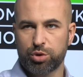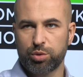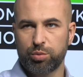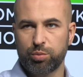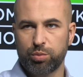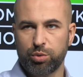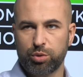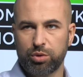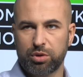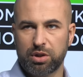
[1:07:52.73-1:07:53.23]

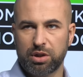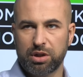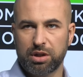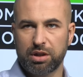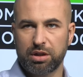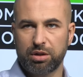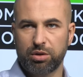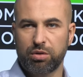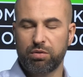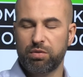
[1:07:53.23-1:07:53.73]

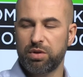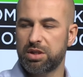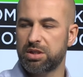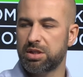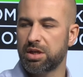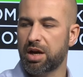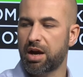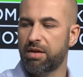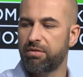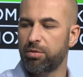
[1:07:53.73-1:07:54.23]
such
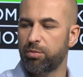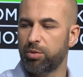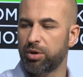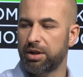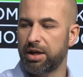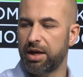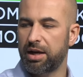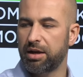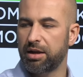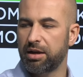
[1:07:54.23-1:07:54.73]

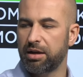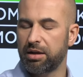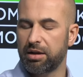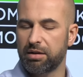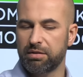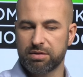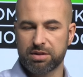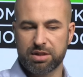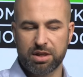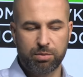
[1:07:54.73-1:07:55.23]
arrangements
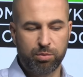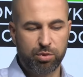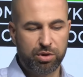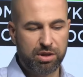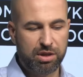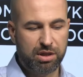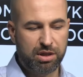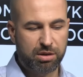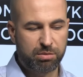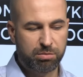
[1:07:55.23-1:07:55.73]

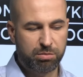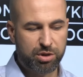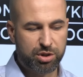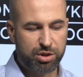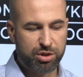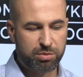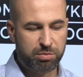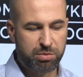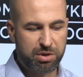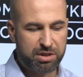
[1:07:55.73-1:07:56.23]
could
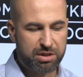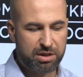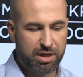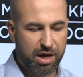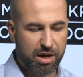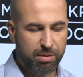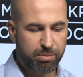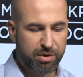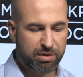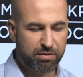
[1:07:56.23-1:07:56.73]
allow
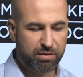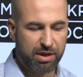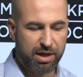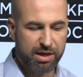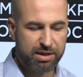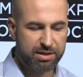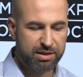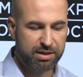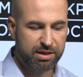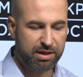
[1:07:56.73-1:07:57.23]
to
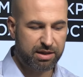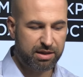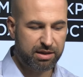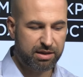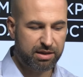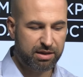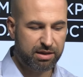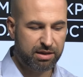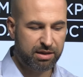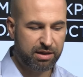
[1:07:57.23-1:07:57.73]
find
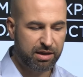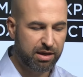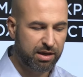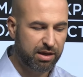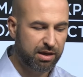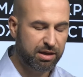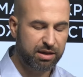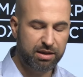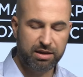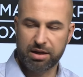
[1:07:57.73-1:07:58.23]
some new
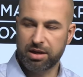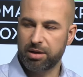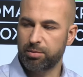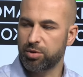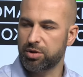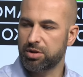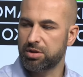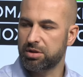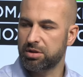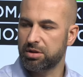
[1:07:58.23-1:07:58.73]
ways
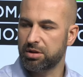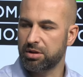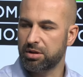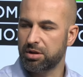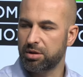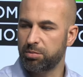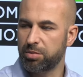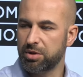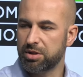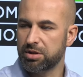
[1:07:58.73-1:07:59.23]
of
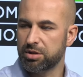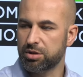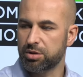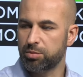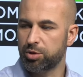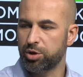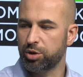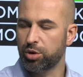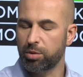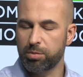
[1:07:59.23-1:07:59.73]
interaction